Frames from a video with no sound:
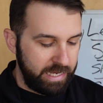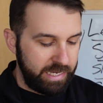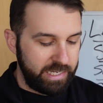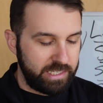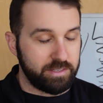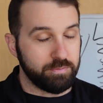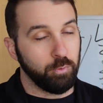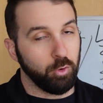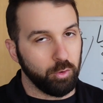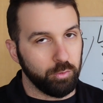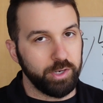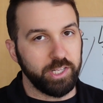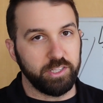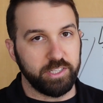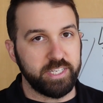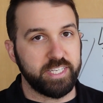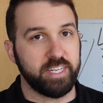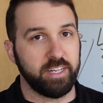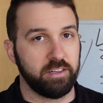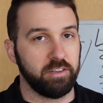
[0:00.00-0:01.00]
it's more
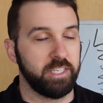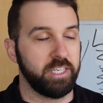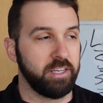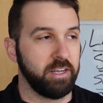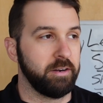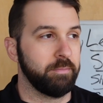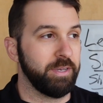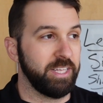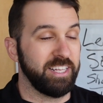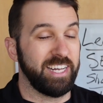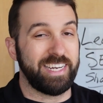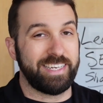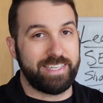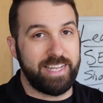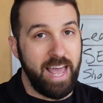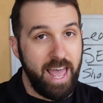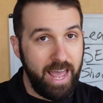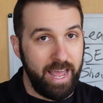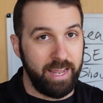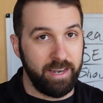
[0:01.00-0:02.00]
realistically going to be
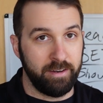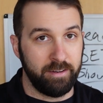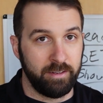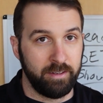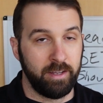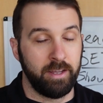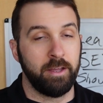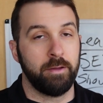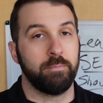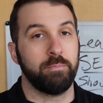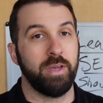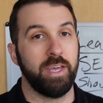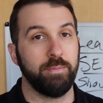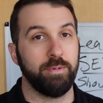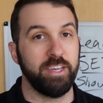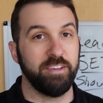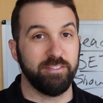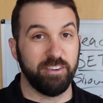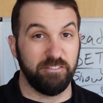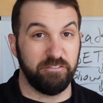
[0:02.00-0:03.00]
10
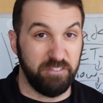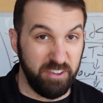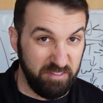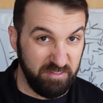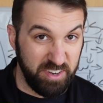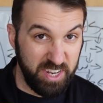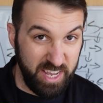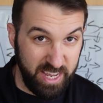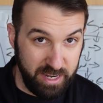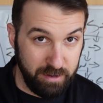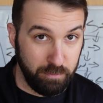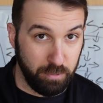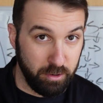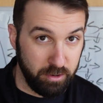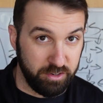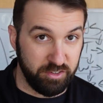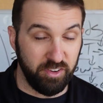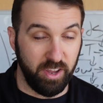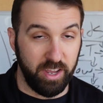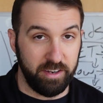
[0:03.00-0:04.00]
maybe even
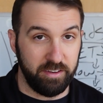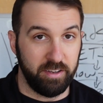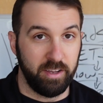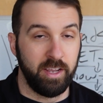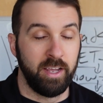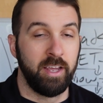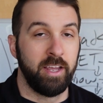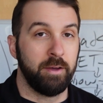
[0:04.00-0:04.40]
15%,